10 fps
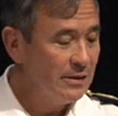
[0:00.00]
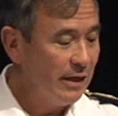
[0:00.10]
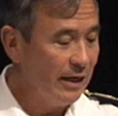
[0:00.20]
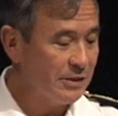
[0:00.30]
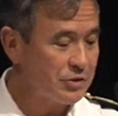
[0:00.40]

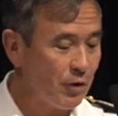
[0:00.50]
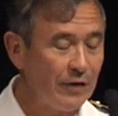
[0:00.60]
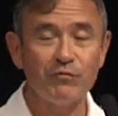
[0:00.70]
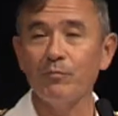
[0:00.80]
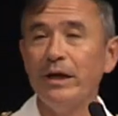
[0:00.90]
And it's
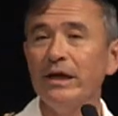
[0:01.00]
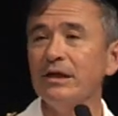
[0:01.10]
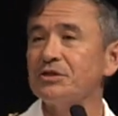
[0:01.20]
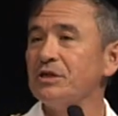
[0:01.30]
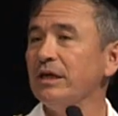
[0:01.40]
great for me
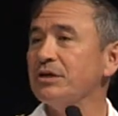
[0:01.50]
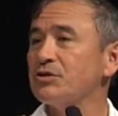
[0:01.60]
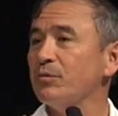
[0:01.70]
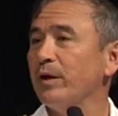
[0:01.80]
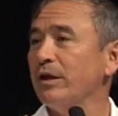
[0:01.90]
to see
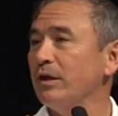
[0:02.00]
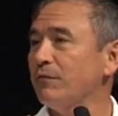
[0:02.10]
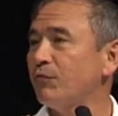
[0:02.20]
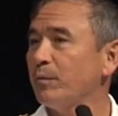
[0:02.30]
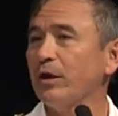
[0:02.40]
so many
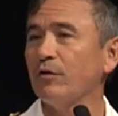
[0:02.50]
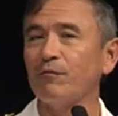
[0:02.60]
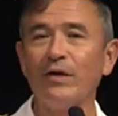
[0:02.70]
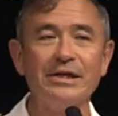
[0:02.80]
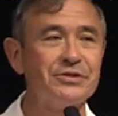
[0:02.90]
familiar
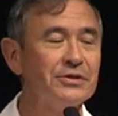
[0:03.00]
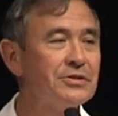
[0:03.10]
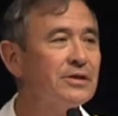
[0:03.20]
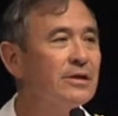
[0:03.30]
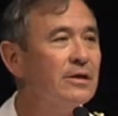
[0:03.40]

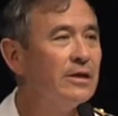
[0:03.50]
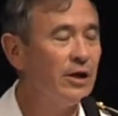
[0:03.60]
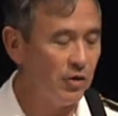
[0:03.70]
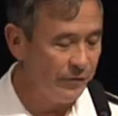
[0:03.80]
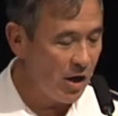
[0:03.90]
faces
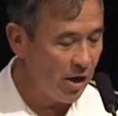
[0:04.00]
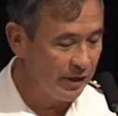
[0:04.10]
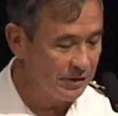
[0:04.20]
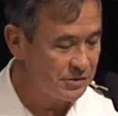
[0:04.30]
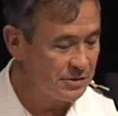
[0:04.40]
here in the
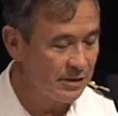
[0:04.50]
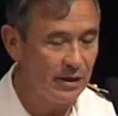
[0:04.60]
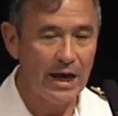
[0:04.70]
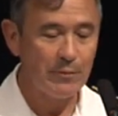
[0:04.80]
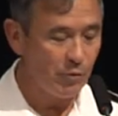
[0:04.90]
audience. Uh,
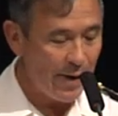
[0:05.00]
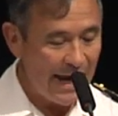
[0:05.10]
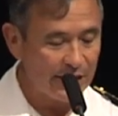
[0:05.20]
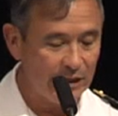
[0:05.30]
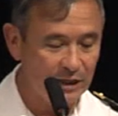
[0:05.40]
Admiral
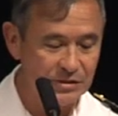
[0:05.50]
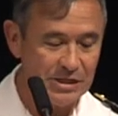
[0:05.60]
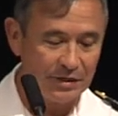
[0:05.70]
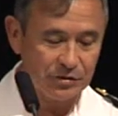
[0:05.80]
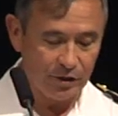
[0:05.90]
Mackey and
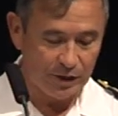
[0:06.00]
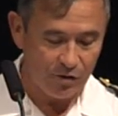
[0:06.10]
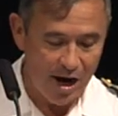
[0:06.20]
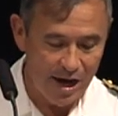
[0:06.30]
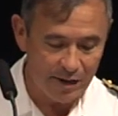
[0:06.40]
Secretary
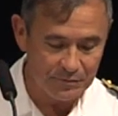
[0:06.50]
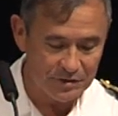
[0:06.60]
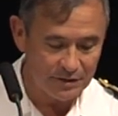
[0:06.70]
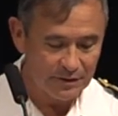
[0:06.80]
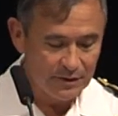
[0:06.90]
Grimes
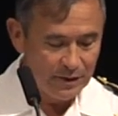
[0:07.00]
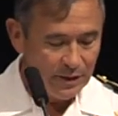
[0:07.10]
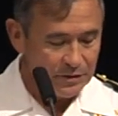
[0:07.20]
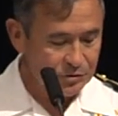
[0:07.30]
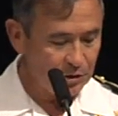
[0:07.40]
and
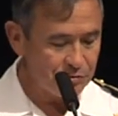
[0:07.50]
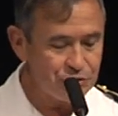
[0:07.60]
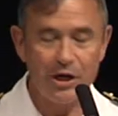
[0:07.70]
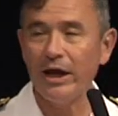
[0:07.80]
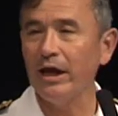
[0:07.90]
General
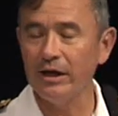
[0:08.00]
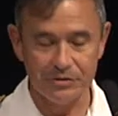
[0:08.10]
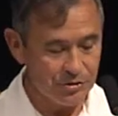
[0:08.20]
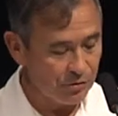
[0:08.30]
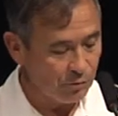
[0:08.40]
Shea and
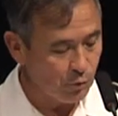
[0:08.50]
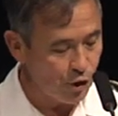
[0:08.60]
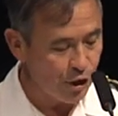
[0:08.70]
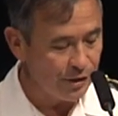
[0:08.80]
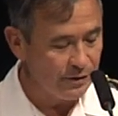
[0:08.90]
General
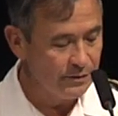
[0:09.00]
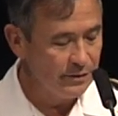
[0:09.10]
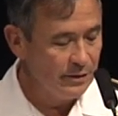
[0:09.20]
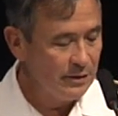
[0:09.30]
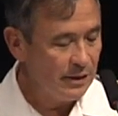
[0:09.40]
Wood,
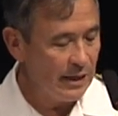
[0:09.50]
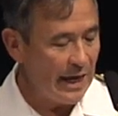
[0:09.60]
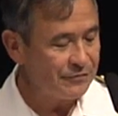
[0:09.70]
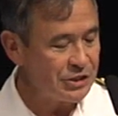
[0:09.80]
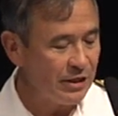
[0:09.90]
uh,
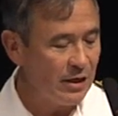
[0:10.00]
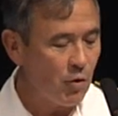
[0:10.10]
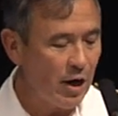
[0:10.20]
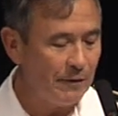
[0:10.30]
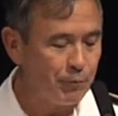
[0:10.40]
AFCEA
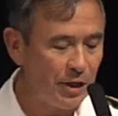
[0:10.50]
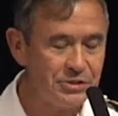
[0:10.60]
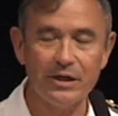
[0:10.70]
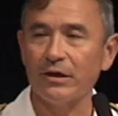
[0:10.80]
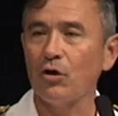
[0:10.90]
Hawaii
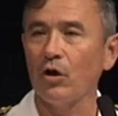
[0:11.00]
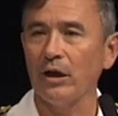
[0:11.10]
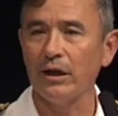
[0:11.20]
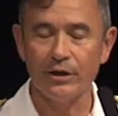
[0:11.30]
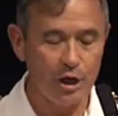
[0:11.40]
President Corey
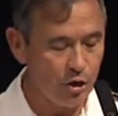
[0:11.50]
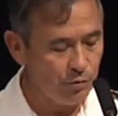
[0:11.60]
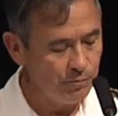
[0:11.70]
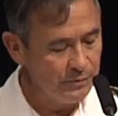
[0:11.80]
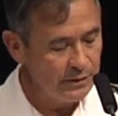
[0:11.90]
Lindo,
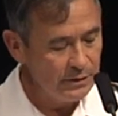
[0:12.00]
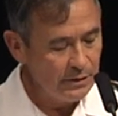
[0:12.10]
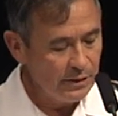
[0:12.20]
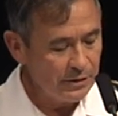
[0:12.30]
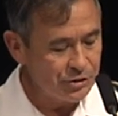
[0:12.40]

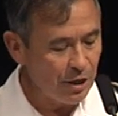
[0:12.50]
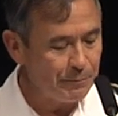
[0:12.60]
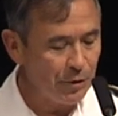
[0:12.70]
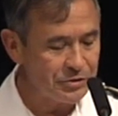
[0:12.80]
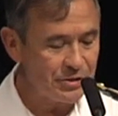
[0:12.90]

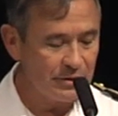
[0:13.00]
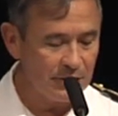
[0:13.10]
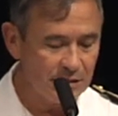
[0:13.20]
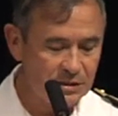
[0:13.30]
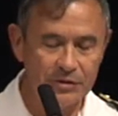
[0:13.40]
Chairperson
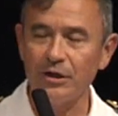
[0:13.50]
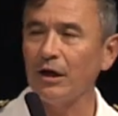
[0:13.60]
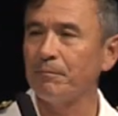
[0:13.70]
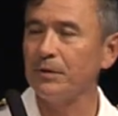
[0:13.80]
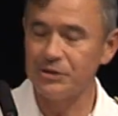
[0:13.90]

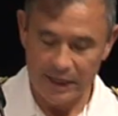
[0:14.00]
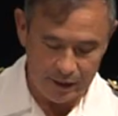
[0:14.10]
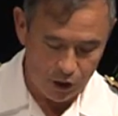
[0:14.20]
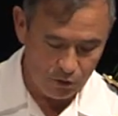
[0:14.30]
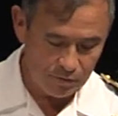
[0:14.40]
Cynthia
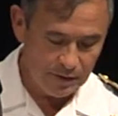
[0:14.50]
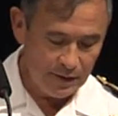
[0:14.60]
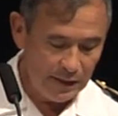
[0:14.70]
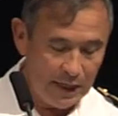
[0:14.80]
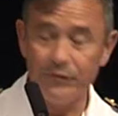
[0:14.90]
Pacheco,
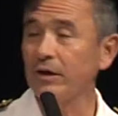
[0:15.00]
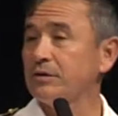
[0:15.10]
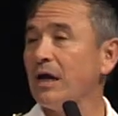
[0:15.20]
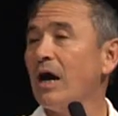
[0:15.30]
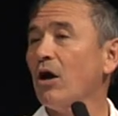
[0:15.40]
and the
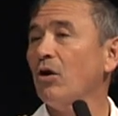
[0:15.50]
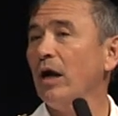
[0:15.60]
entire